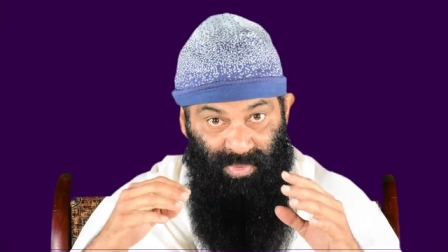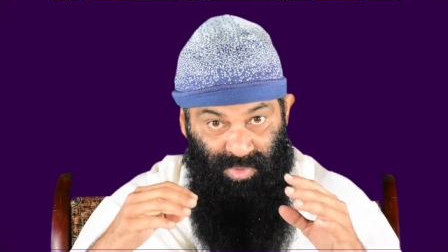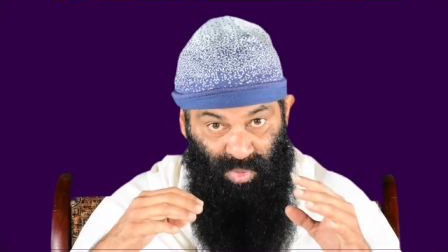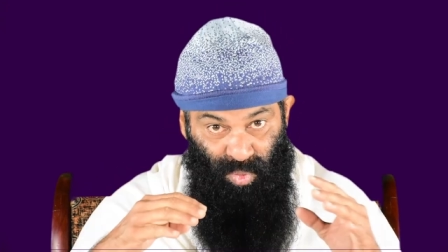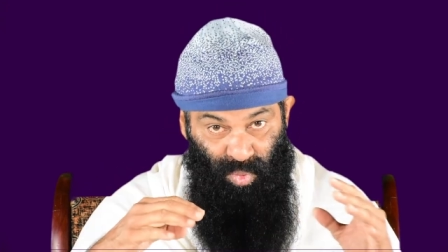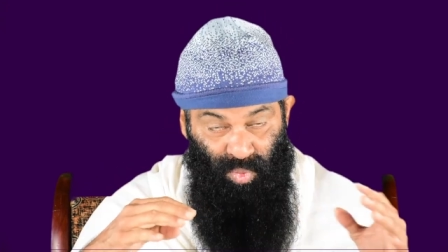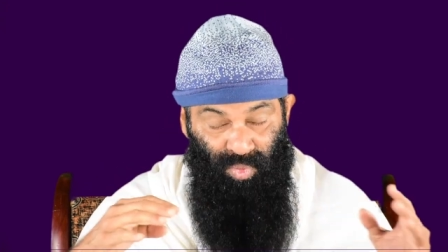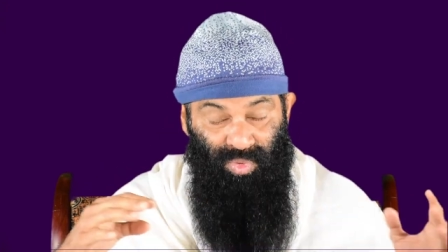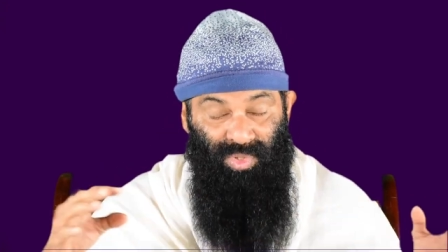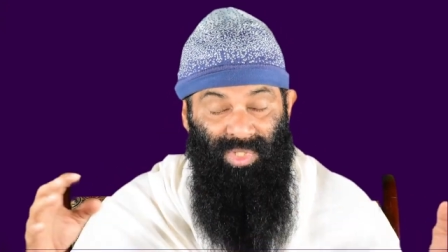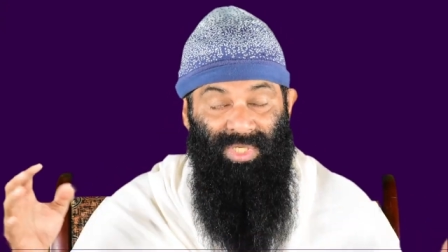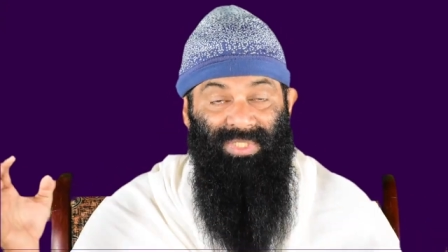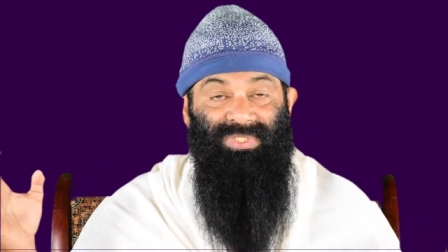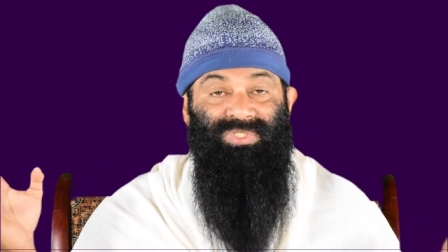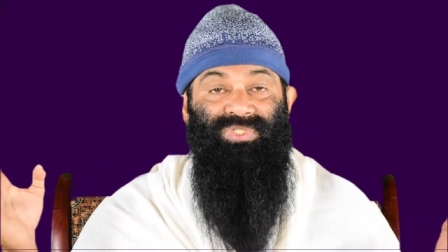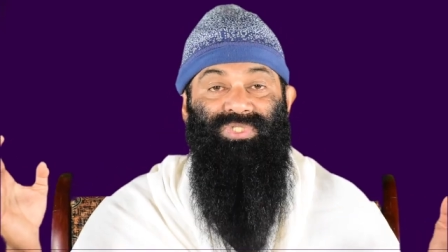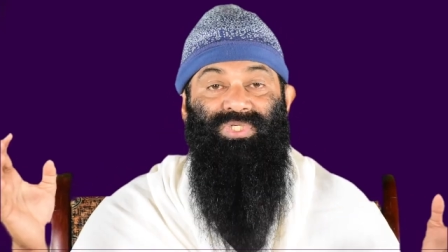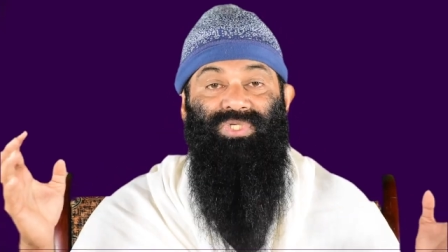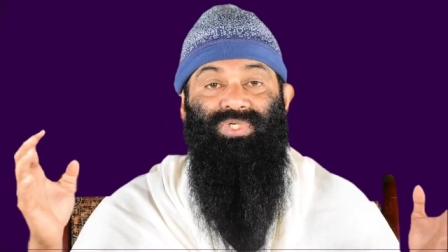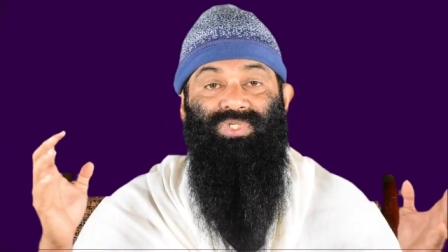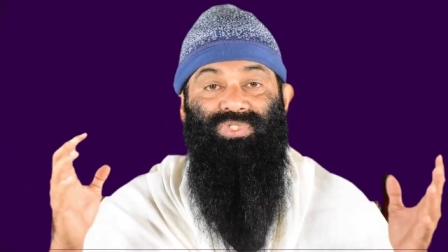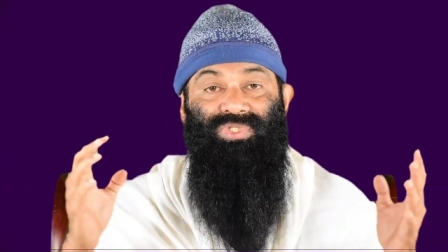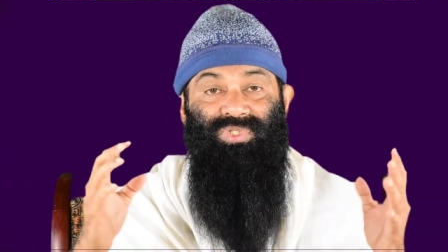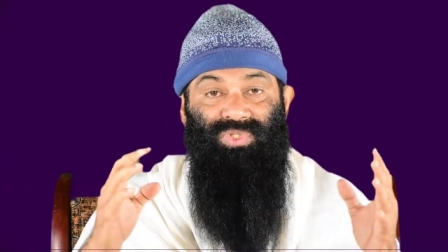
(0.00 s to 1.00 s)
through the
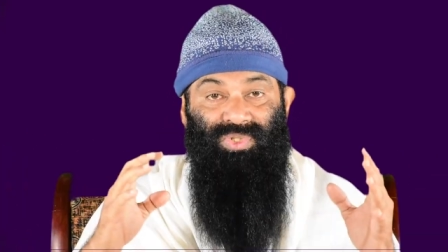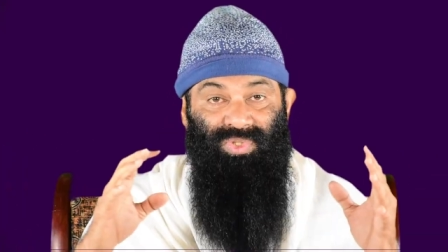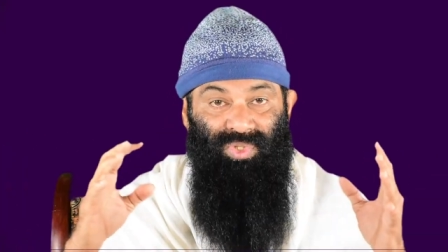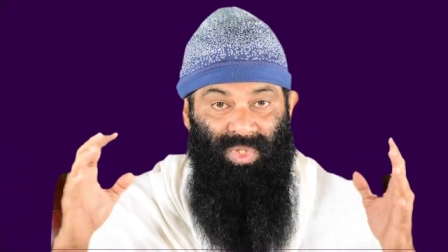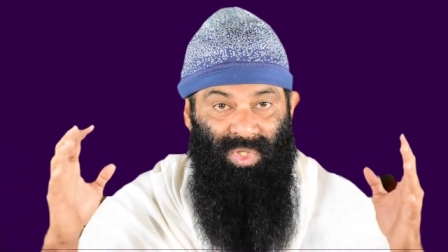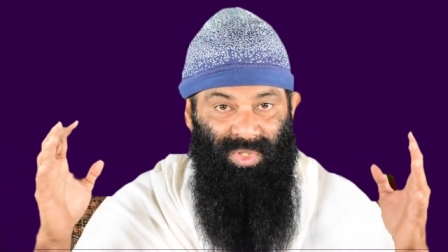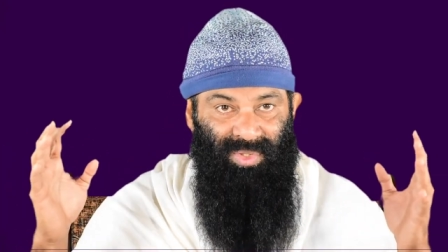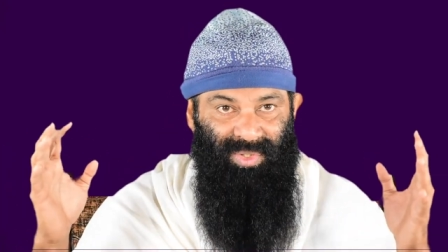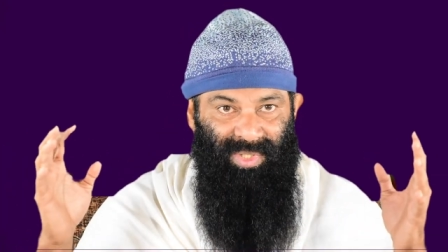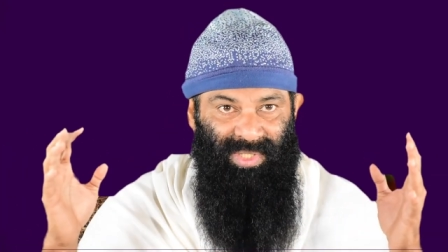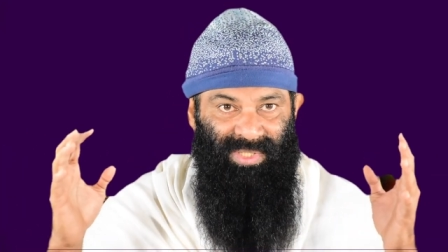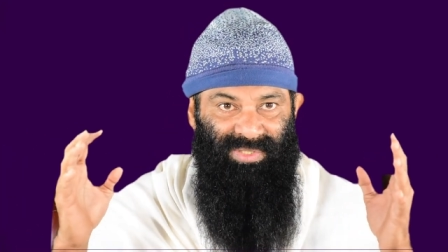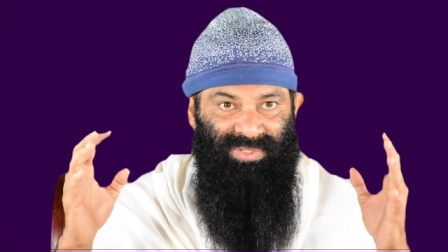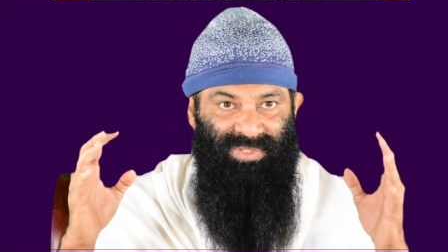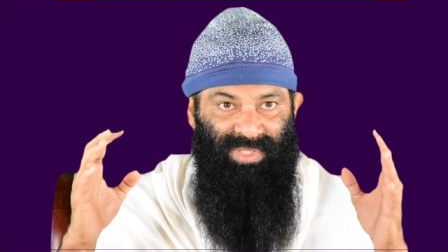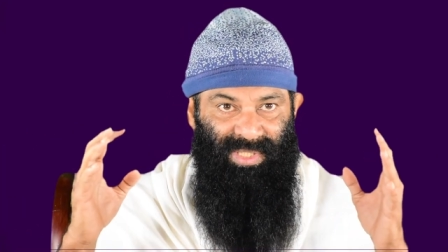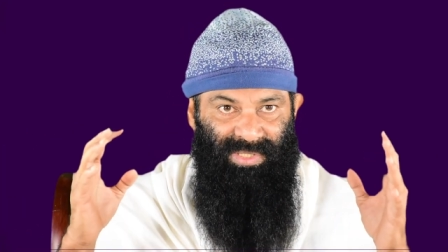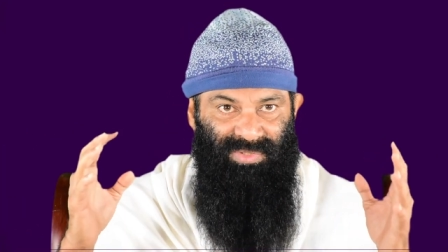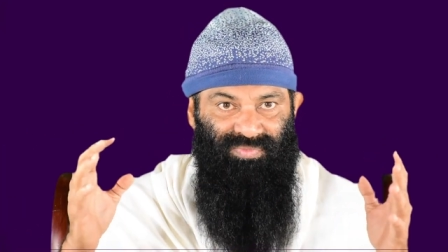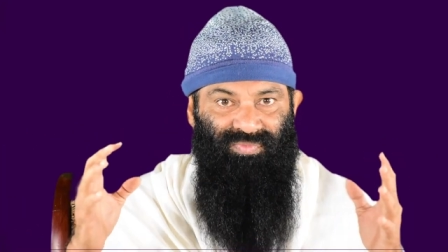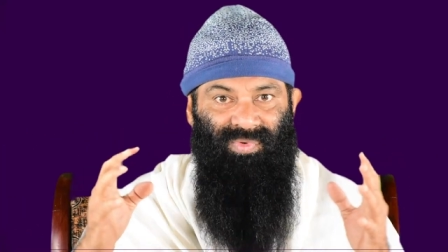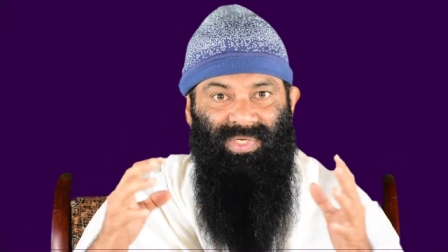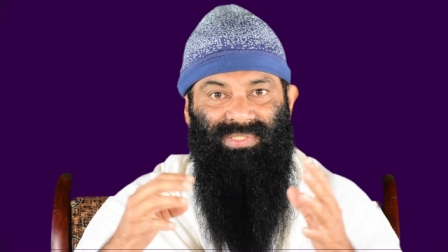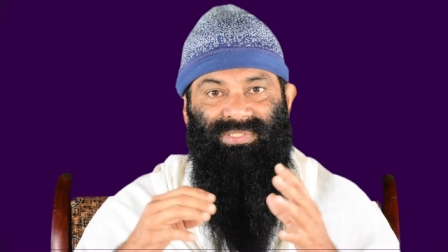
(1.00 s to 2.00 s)
NGOs to the organizers
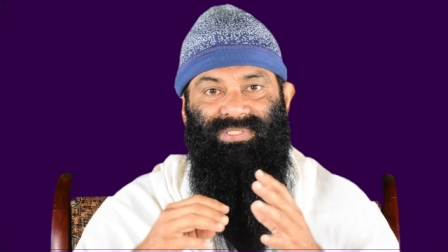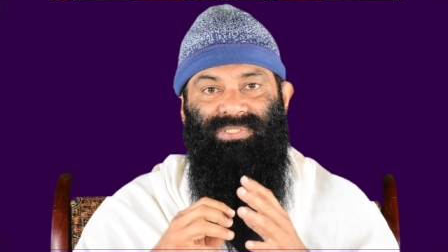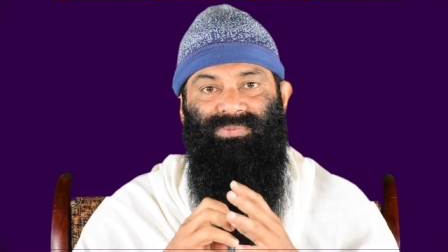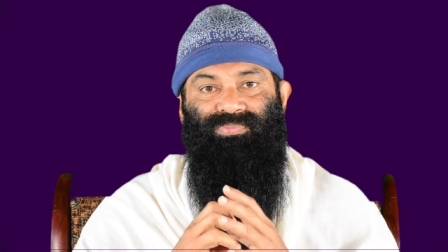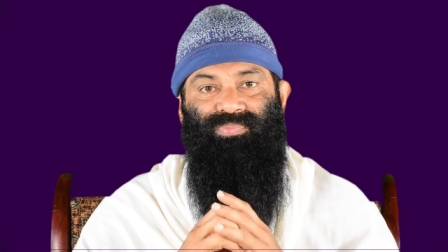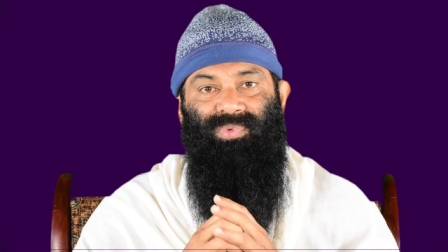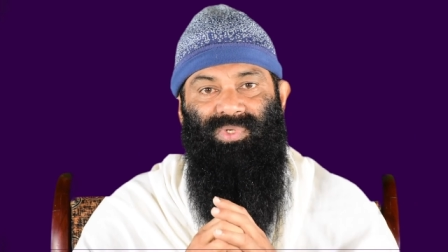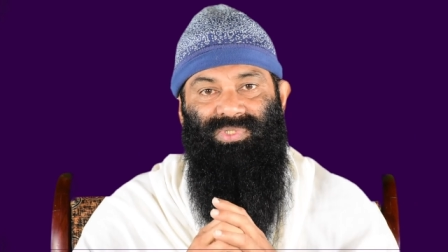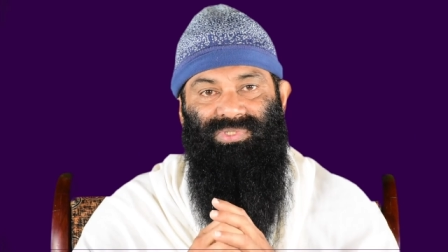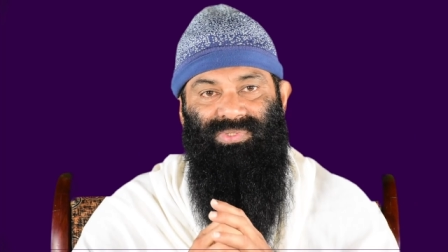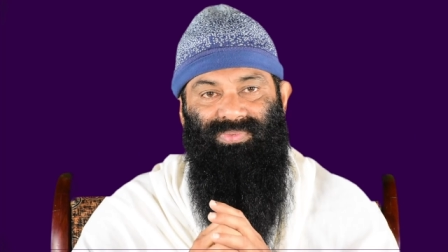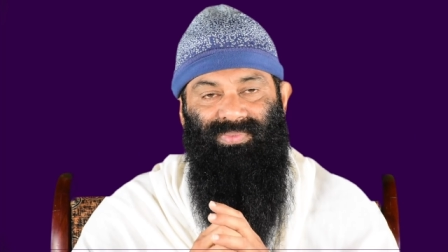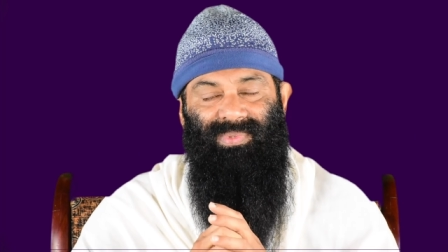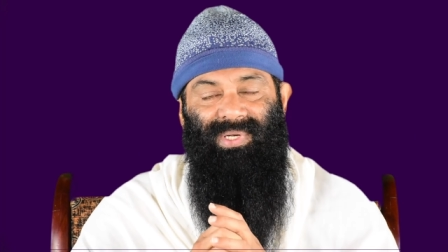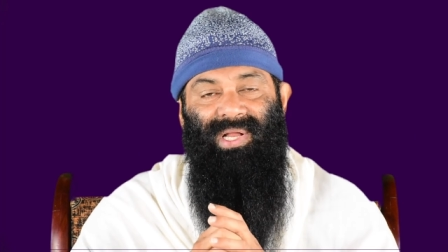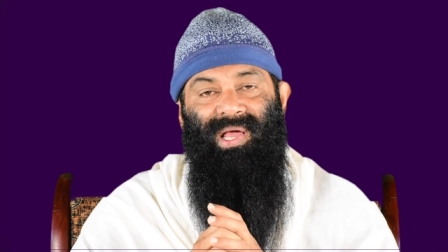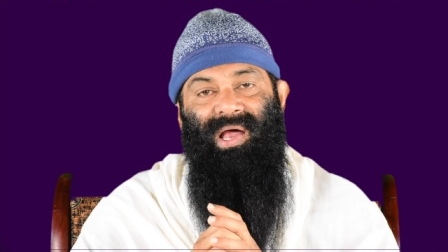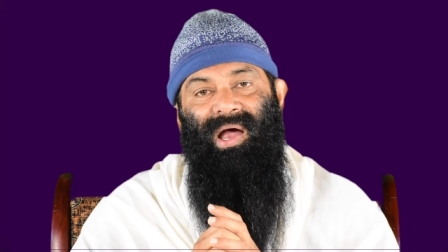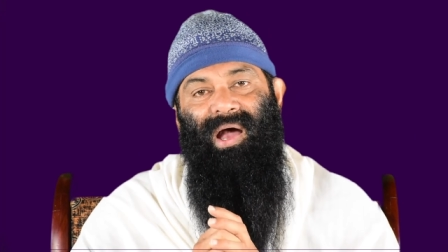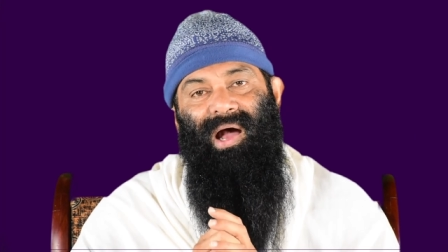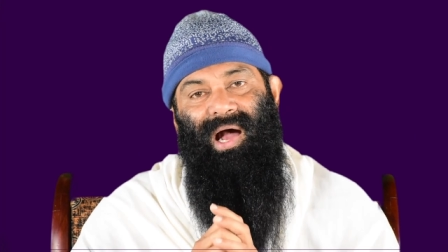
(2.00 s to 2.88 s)
as fast as possible.